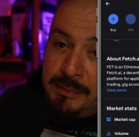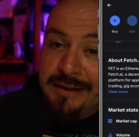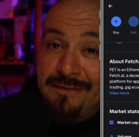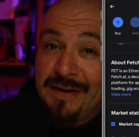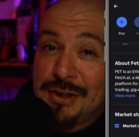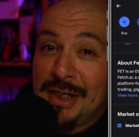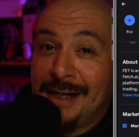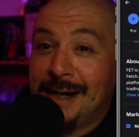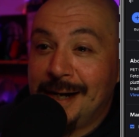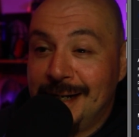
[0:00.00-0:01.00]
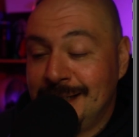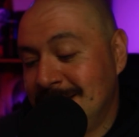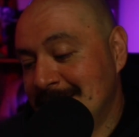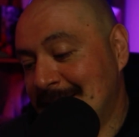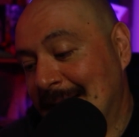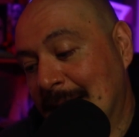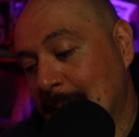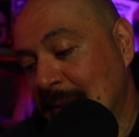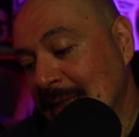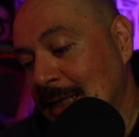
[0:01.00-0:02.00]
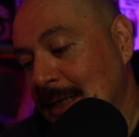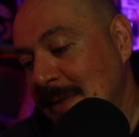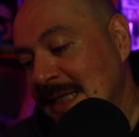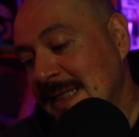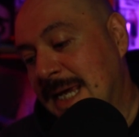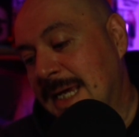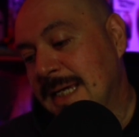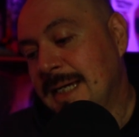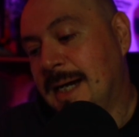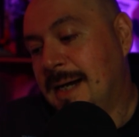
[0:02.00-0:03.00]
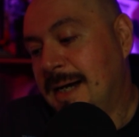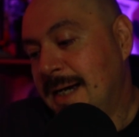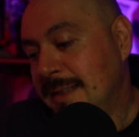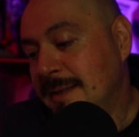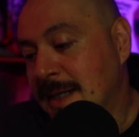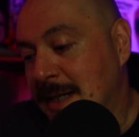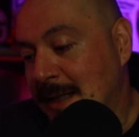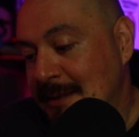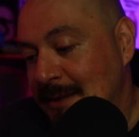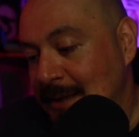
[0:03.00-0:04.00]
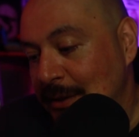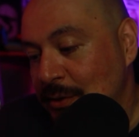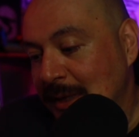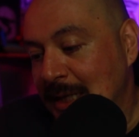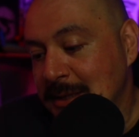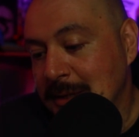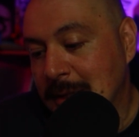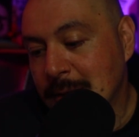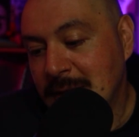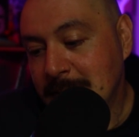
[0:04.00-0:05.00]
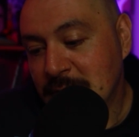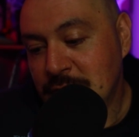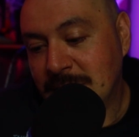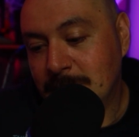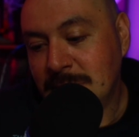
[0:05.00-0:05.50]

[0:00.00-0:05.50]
But Fetch AI is a up and coming AI uh, decentralized learning machine